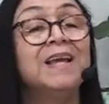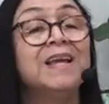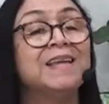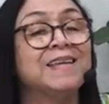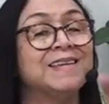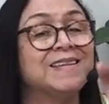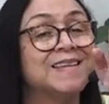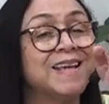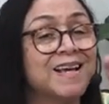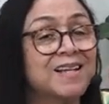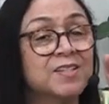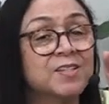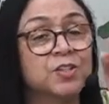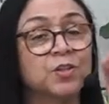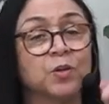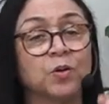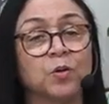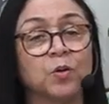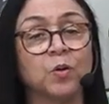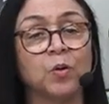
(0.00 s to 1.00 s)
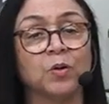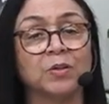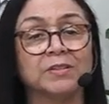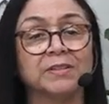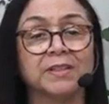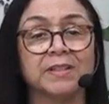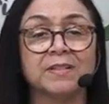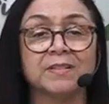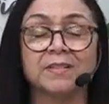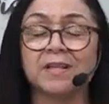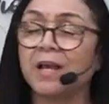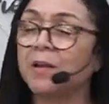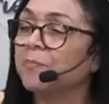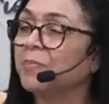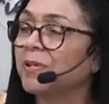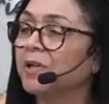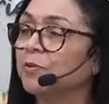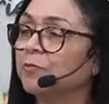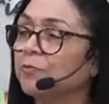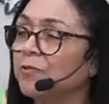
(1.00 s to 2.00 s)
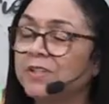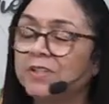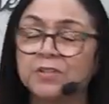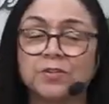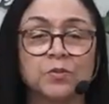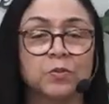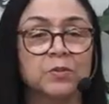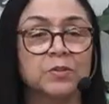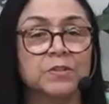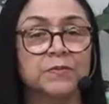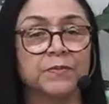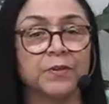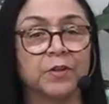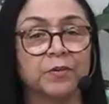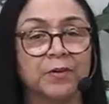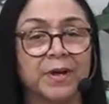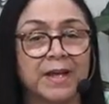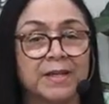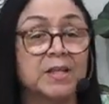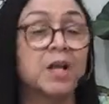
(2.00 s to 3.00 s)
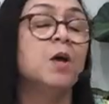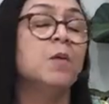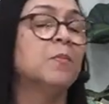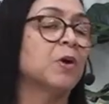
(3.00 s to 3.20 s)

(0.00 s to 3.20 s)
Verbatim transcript: Yes, you're called to disciple and reach souls for Christ,